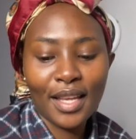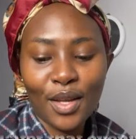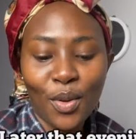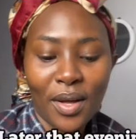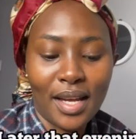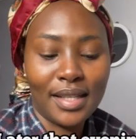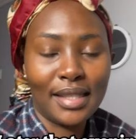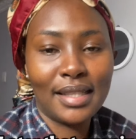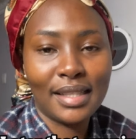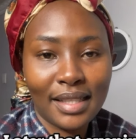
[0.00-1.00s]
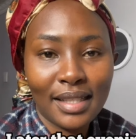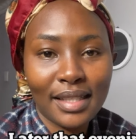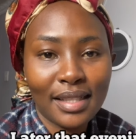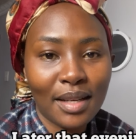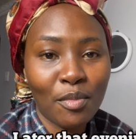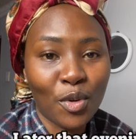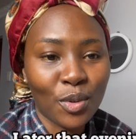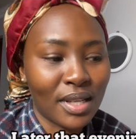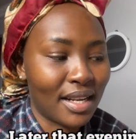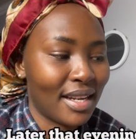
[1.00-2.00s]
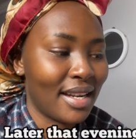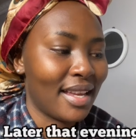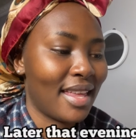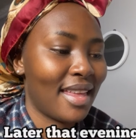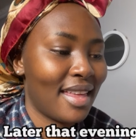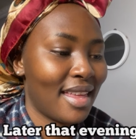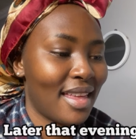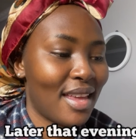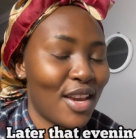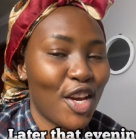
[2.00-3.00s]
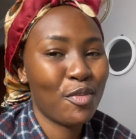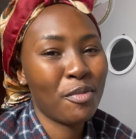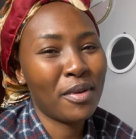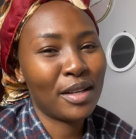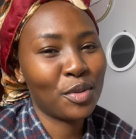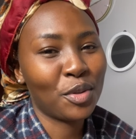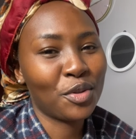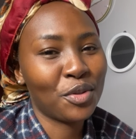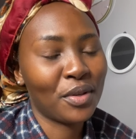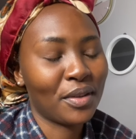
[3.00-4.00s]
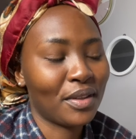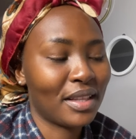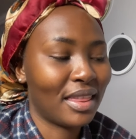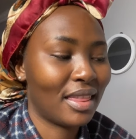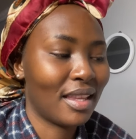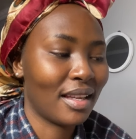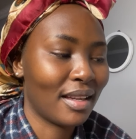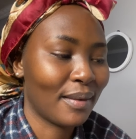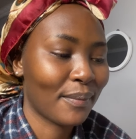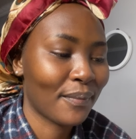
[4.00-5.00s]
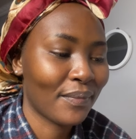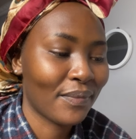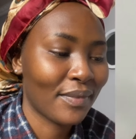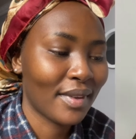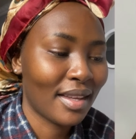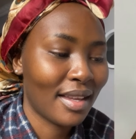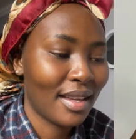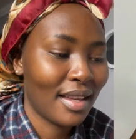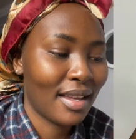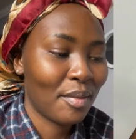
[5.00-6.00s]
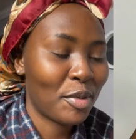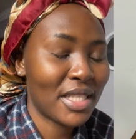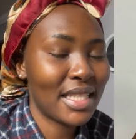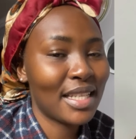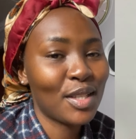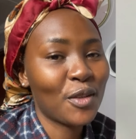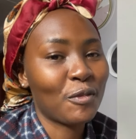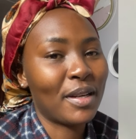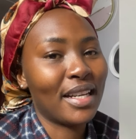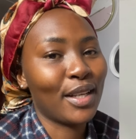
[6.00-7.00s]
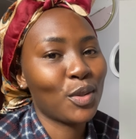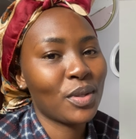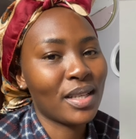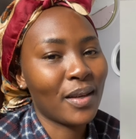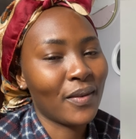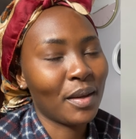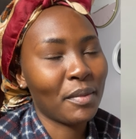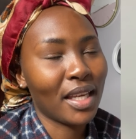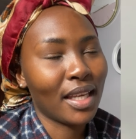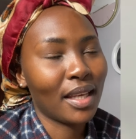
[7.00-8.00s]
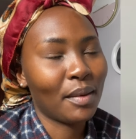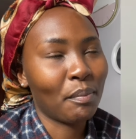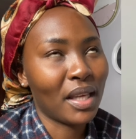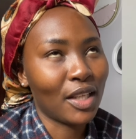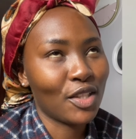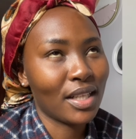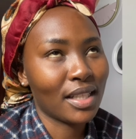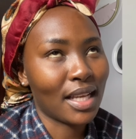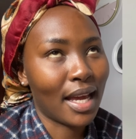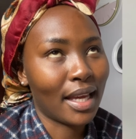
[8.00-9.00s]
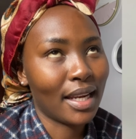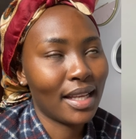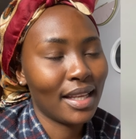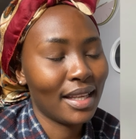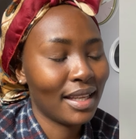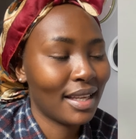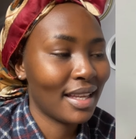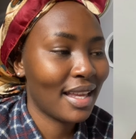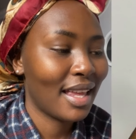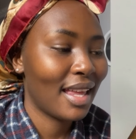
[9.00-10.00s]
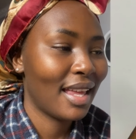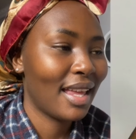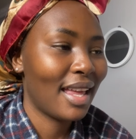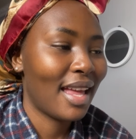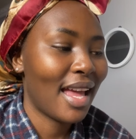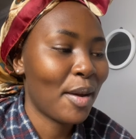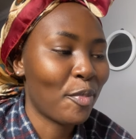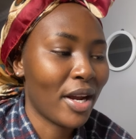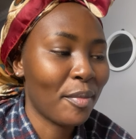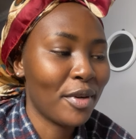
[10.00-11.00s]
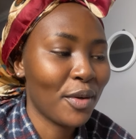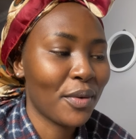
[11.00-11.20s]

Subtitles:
Yo, guys. You remember I told you that the busyness of my nails was giving me major anxiety? I bribed her